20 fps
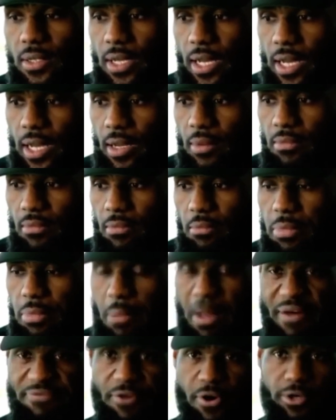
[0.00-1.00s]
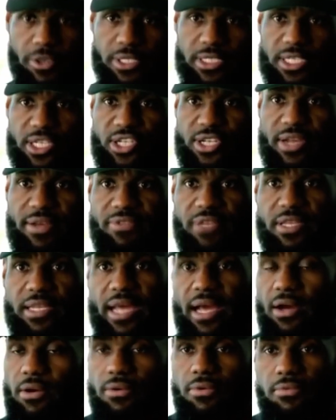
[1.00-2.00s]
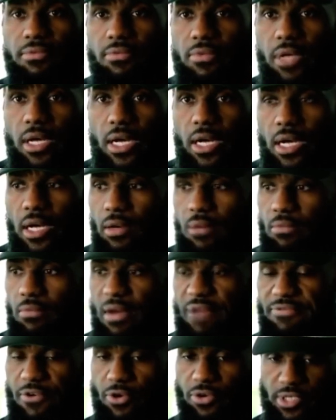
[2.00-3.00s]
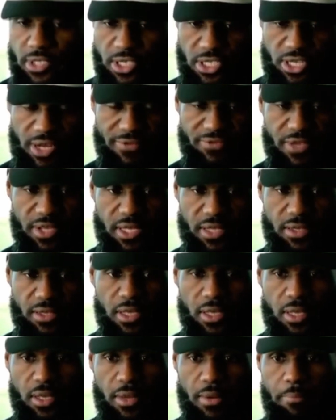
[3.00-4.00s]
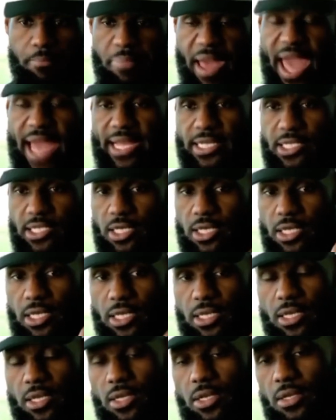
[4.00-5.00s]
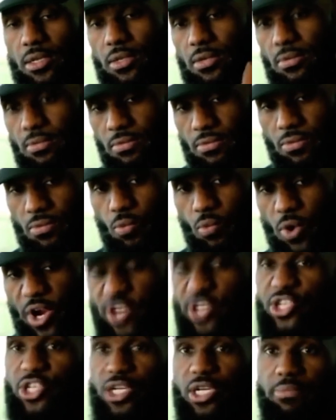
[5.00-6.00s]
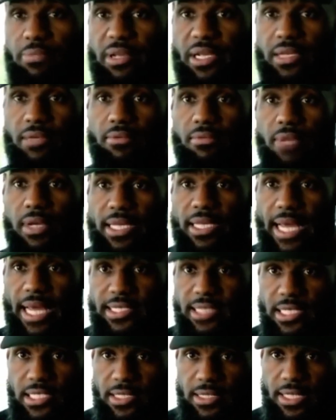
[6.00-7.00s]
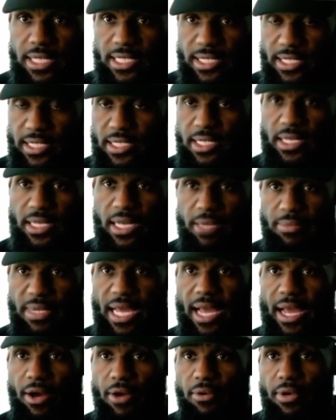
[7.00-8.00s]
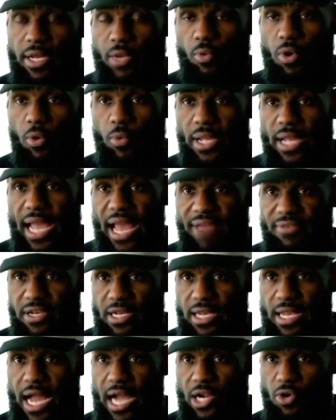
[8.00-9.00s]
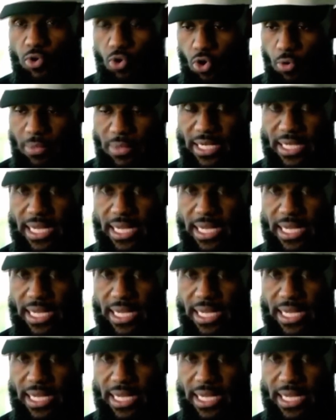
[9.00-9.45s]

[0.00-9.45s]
Um, but my focus is shifted now. Um, my focus is shifted back to where it should be, and that's this that's this club now, and what we have in the locker room.